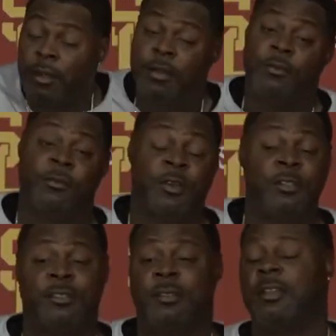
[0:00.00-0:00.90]
Well,
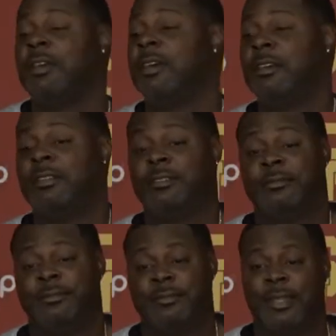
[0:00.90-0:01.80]
first, I
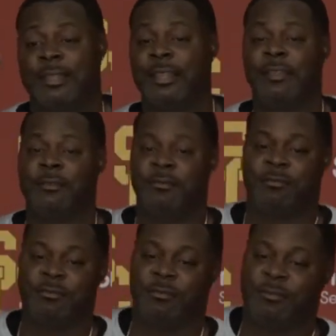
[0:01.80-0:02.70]
think
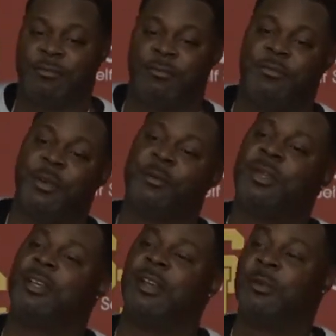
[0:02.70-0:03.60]
from
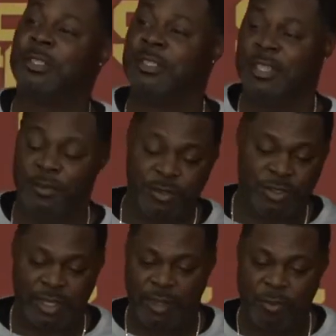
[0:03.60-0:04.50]
a receiver
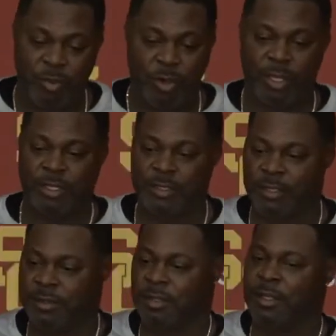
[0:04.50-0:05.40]
standpoint and
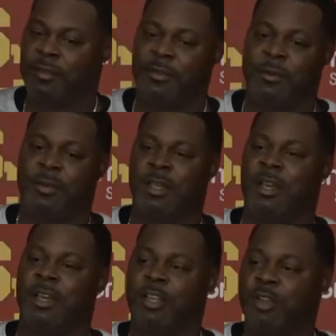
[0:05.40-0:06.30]
just from
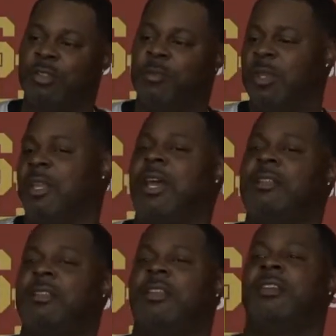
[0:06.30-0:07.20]
a coach being
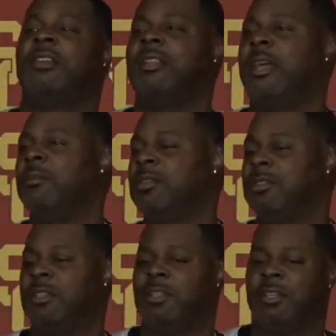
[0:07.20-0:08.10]
out there and able
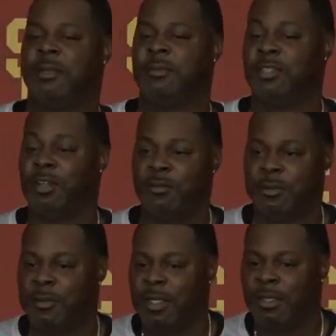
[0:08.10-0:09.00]
to observe him,